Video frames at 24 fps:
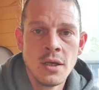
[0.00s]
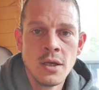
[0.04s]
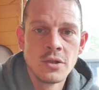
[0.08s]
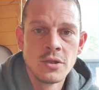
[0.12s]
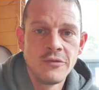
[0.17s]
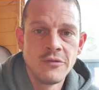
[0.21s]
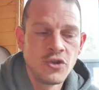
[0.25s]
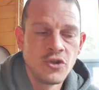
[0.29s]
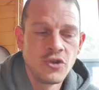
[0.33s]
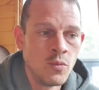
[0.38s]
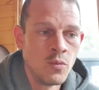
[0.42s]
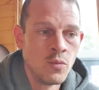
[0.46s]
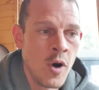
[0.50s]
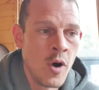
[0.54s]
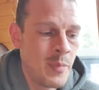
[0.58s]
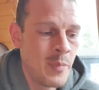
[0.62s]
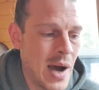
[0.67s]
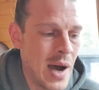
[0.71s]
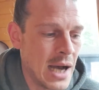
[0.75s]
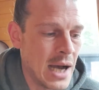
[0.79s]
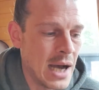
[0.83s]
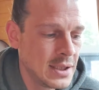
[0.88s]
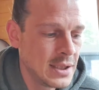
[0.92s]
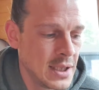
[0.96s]
So if someone
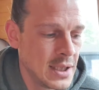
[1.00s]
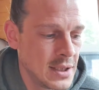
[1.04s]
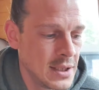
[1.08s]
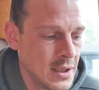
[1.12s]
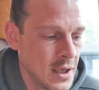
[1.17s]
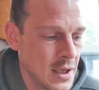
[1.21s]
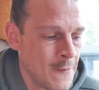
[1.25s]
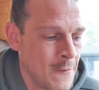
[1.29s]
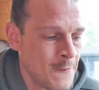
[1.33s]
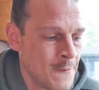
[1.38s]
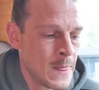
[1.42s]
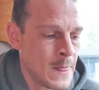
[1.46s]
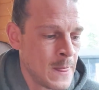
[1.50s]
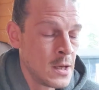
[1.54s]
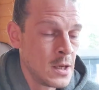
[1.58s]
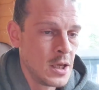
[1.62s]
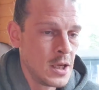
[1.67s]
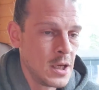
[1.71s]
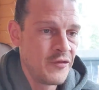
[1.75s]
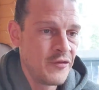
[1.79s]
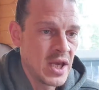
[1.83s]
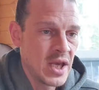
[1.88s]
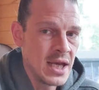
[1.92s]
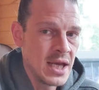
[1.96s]
passes,
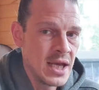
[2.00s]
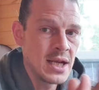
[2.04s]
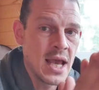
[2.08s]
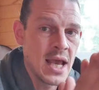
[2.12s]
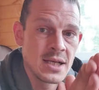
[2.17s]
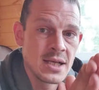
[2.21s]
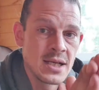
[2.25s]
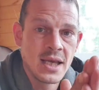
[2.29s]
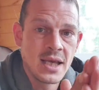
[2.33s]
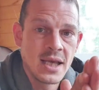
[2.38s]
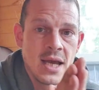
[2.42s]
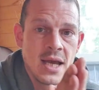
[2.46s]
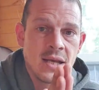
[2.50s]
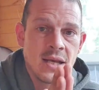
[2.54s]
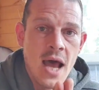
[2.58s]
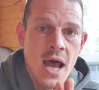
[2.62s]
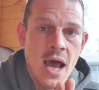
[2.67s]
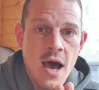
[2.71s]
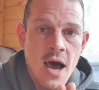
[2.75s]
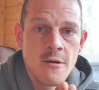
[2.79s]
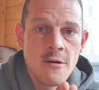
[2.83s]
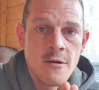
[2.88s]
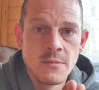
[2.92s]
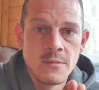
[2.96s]
if a kid gets
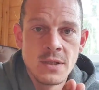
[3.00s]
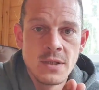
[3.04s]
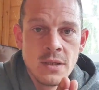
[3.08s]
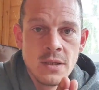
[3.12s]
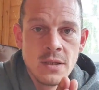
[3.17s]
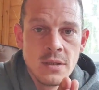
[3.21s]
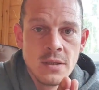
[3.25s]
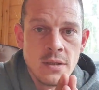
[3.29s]
kidnapped,